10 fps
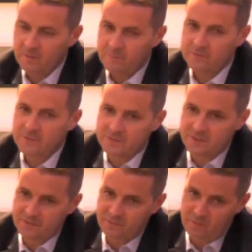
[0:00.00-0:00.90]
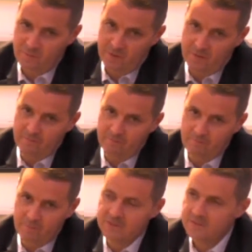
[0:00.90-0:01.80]
I've been successful in my
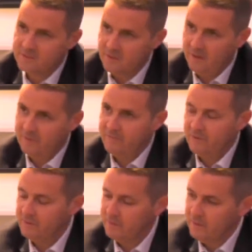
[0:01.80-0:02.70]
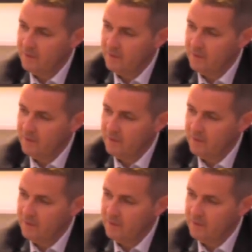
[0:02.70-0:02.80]
business life, and,